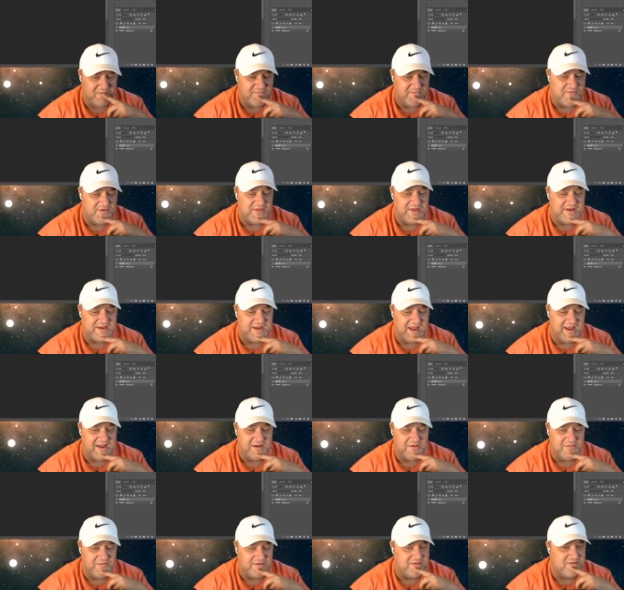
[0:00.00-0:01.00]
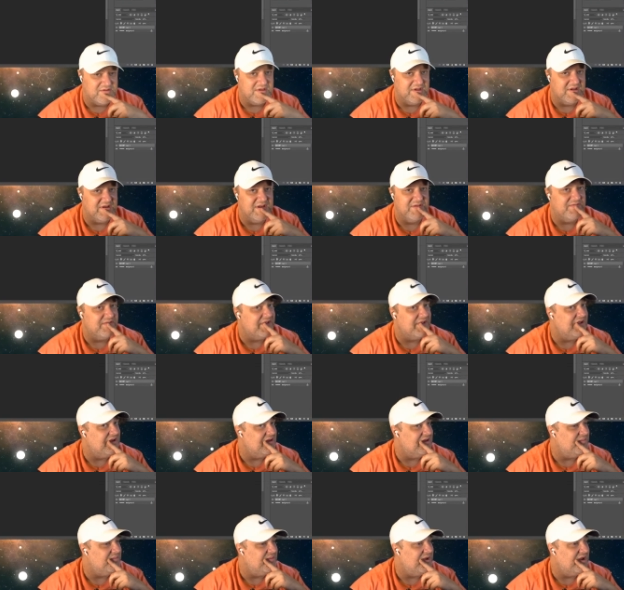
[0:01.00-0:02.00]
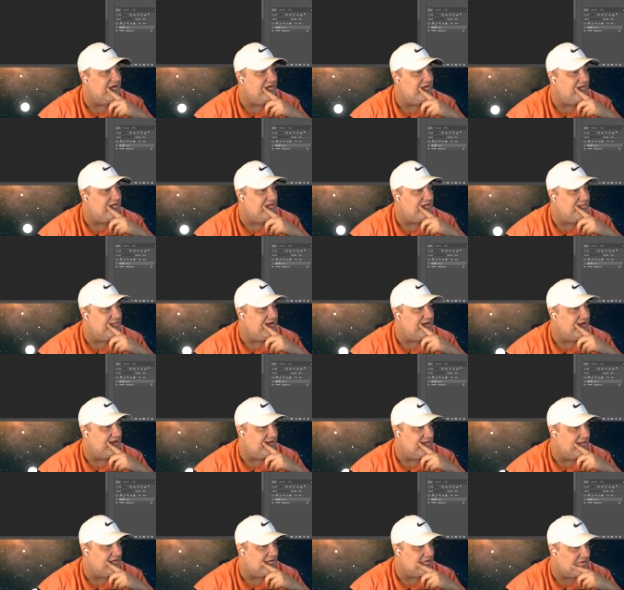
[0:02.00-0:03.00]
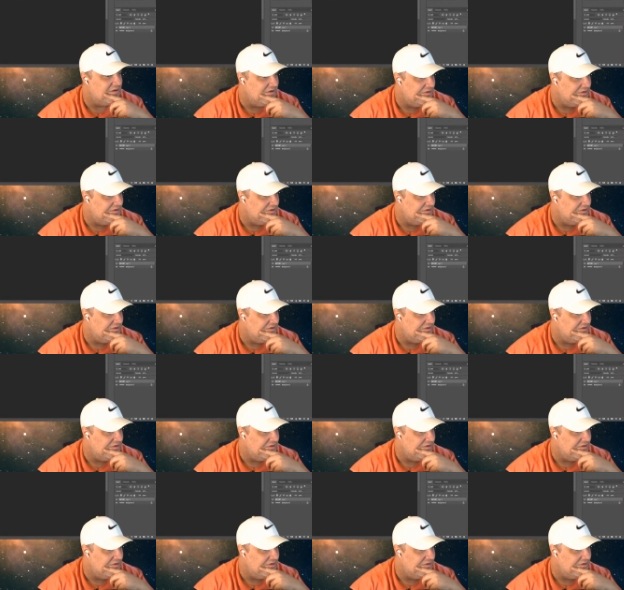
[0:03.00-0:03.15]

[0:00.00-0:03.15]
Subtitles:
for the day it was significantly better. Let me take a look.